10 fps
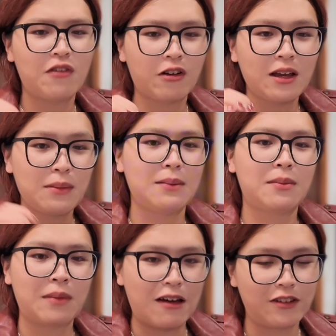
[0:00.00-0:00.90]
very
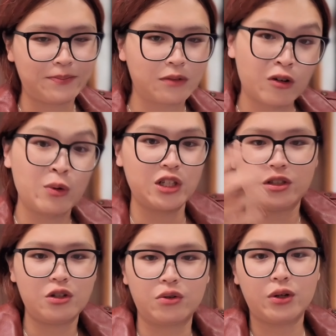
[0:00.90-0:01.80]
minimum effort, right, which
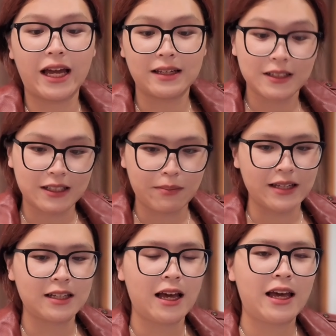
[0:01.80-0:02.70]
you can systemize.